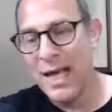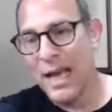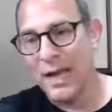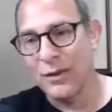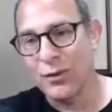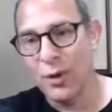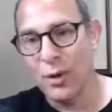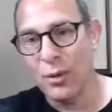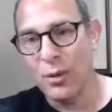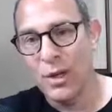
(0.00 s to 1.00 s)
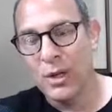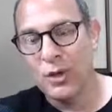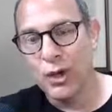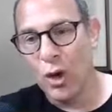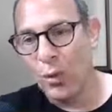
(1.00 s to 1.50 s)
And so
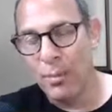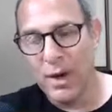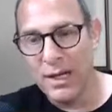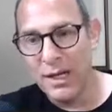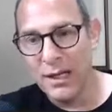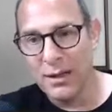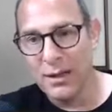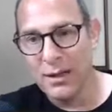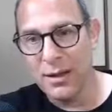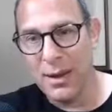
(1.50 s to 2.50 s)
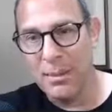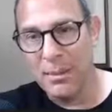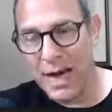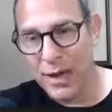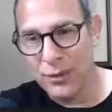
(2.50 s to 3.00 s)
no money
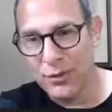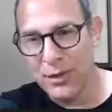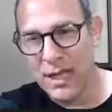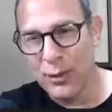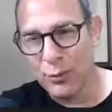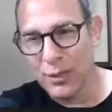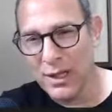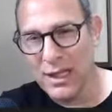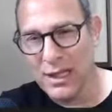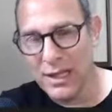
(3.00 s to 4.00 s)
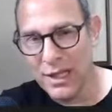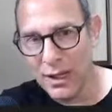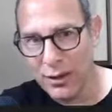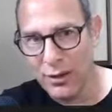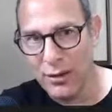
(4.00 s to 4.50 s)
amount can really
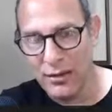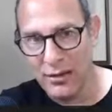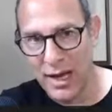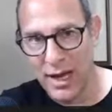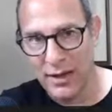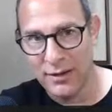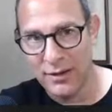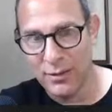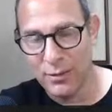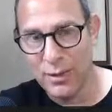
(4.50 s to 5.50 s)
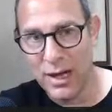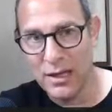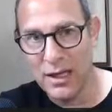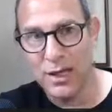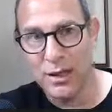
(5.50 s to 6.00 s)
heal that, right?
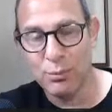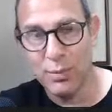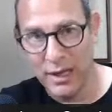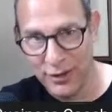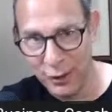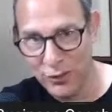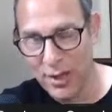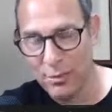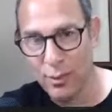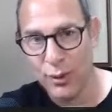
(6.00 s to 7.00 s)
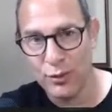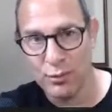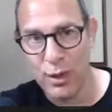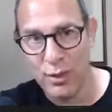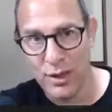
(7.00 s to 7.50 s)
It can, like you said,
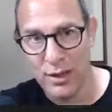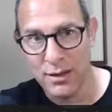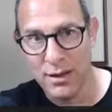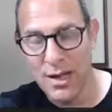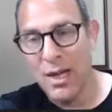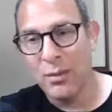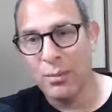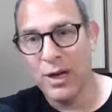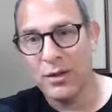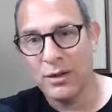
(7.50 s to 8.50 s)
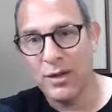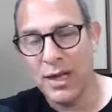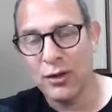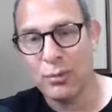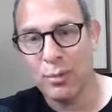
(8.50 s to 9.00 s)
postpone it, but then
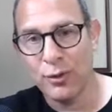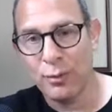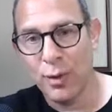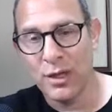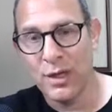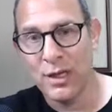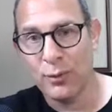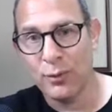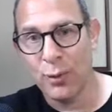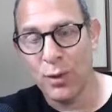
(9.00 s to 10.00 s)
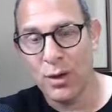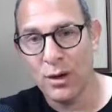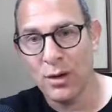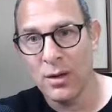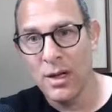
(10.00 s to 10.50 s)
you're postponing it
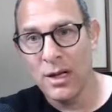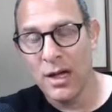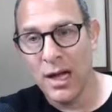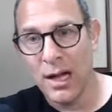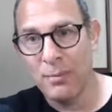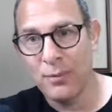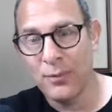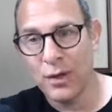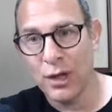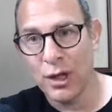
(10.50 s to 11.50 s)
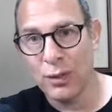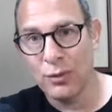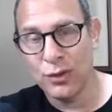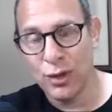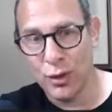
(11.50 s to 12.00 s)
for,
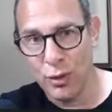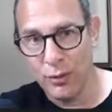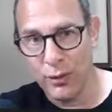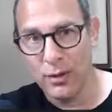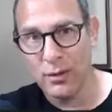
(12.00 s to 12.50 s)
turnover,